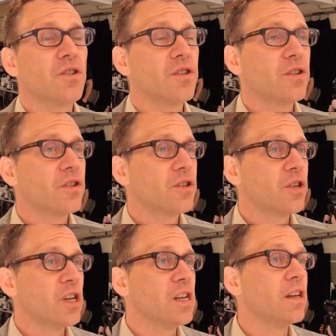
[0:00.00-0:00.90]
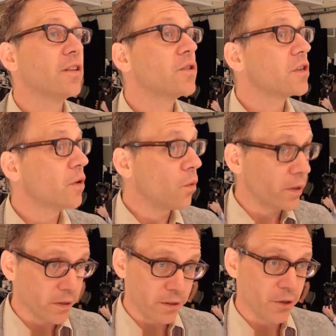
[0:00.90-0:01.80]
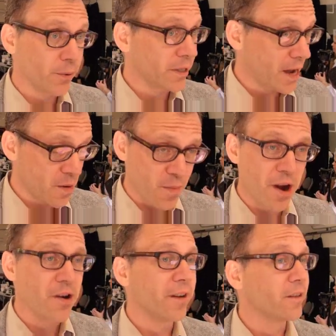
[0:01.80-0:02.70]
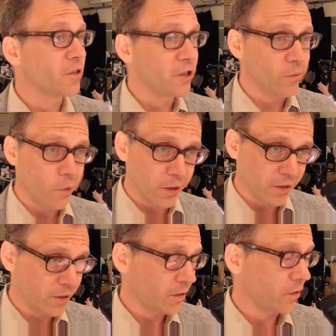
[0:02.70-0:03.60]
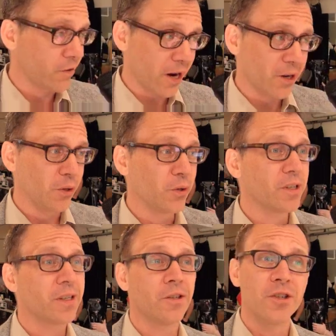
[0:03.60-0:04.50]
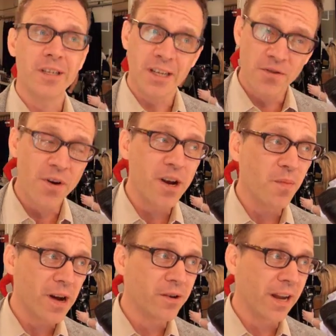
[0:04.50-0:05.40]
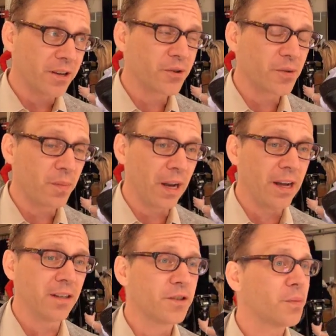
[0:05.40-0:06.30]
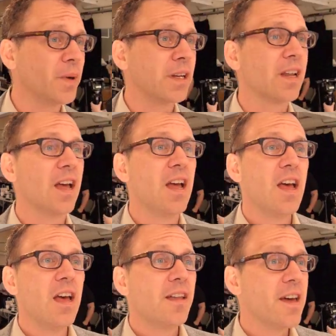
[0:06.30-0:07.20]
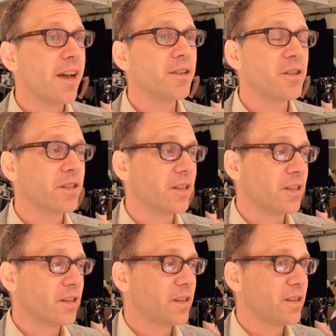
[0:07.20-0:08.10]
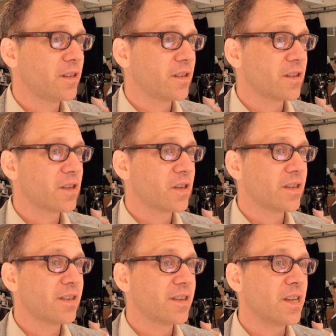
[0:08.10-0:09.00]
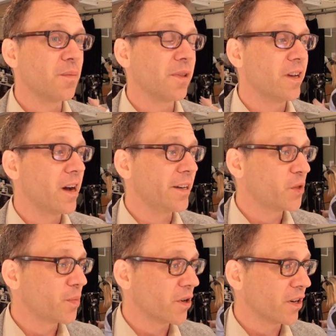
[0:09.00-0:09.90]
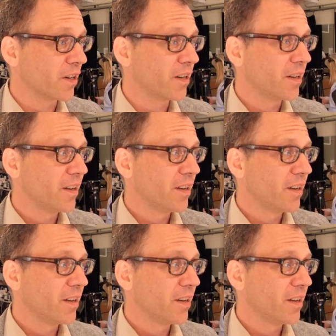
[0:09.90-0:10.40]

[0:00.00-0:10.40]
she was not married, and she was a recluse, and she did write about nature and plants, but that is just the tip of the iceberg,